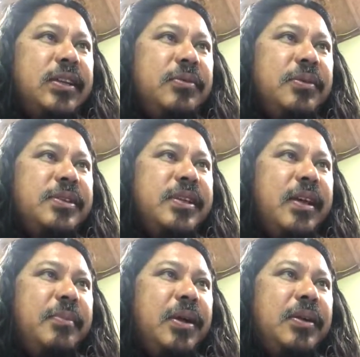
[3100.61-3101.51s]
What is that
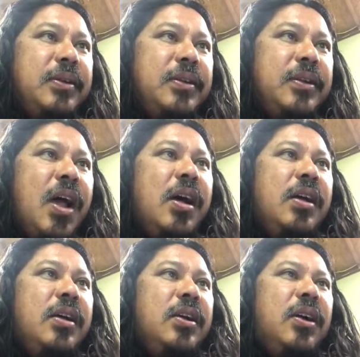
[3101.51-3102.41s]
about?
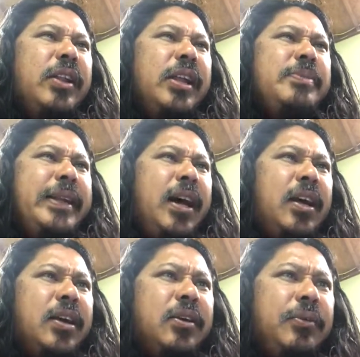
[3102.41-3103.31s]
Oh, that's my
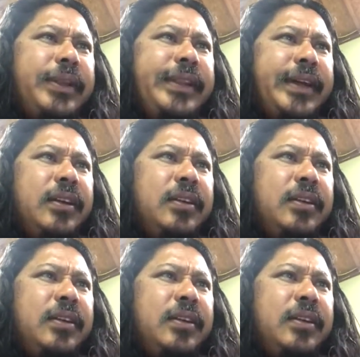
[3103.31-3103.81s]
daughter. What the?